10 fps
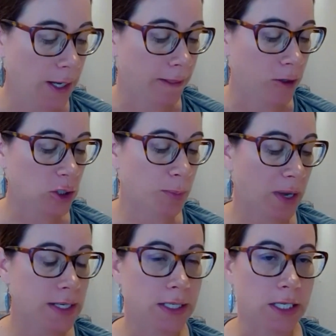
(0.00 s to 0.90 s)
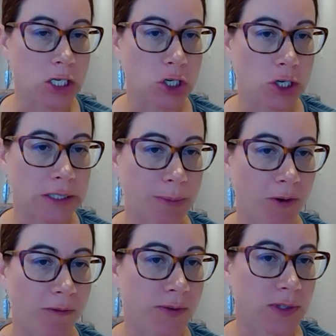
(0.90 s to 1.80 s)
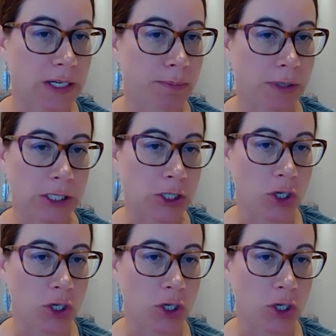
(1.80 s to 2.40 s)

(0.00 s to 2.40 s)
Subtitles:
Their spend a year is about $15 billion.